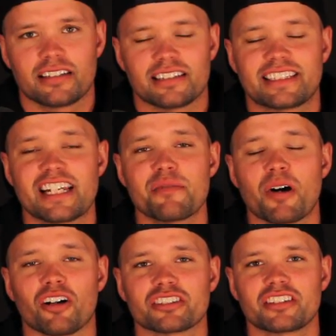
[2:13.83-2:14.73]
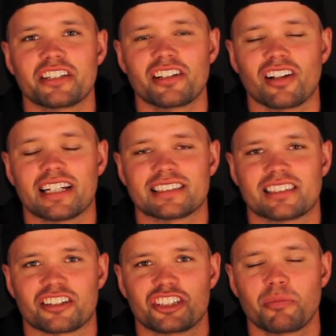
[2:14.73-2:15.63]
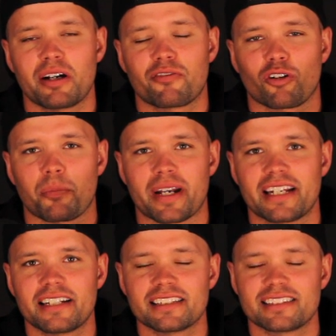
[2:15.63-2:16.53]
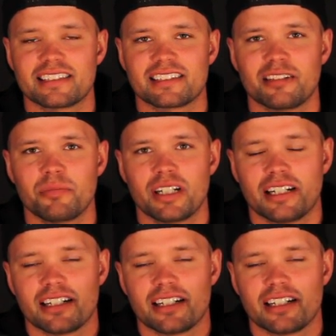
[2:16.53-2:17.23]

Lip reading: The team also utilizes our 2x4 mini disc system,